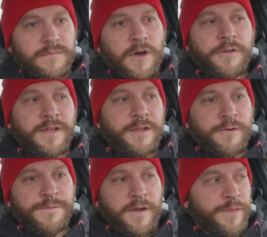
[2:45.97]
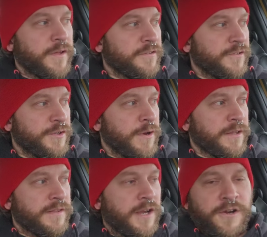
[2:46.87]
all the other fun things you do
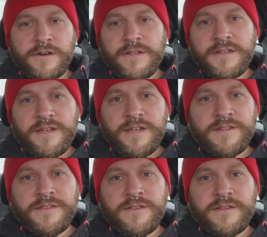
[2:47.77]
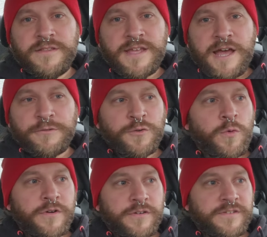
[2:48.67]
out there in the
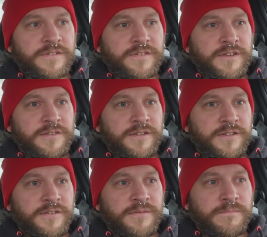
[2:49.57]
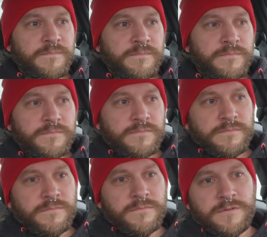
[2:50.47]
outdoors, in the
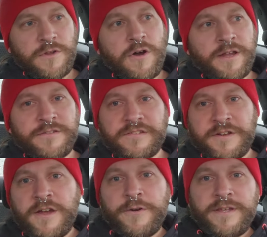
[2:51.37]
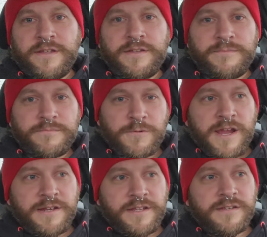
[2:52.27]
non-snowy,
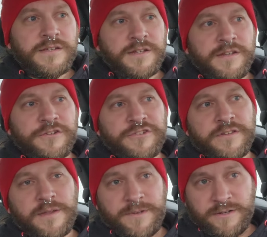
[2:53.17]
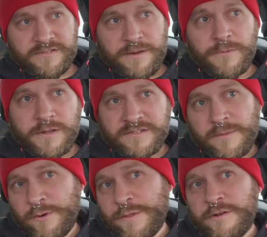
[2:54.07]
rainy conditions. I mean, a summer
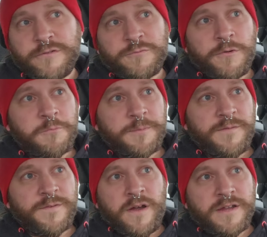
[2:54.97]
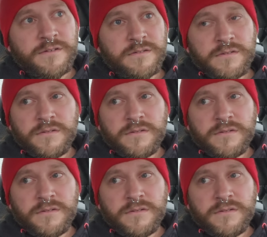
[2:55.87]
thunderstorm would be fine.